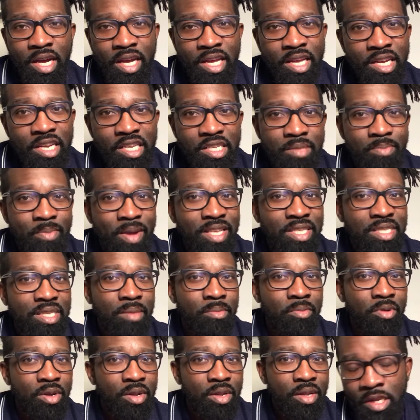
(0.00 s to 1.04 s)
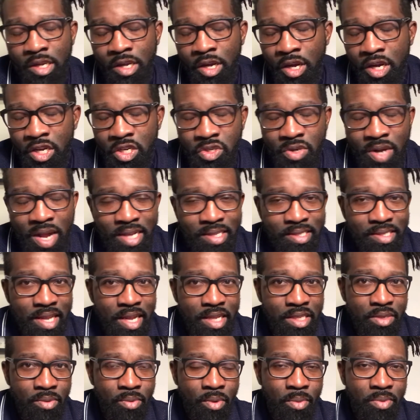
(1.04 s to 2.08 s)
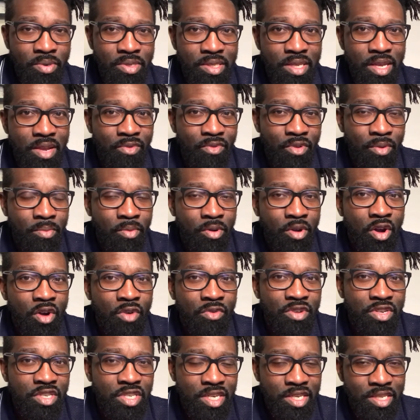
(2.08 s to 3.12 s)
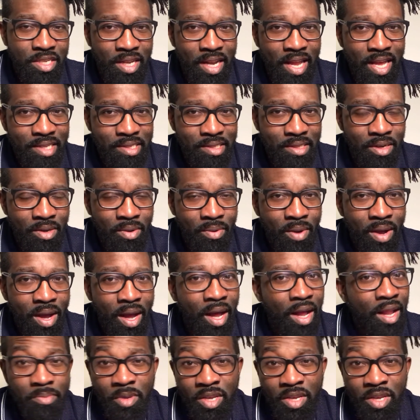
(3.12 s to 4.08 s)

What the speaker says: indispensable. Contrast that to what we're seeing from Kovacic the last little while.